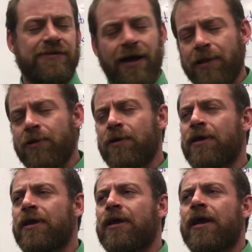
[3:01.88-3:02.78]
areas of
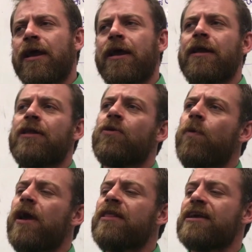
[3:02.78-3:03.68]
color, and
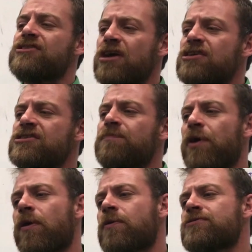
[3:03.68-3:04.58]
in the way they
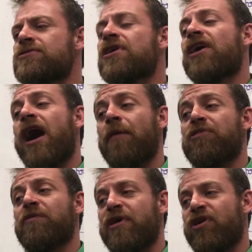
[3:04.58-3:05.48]
juxtaposed
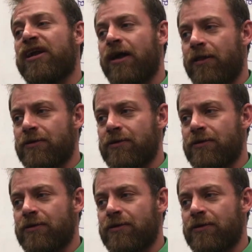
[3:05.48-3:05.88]
complementary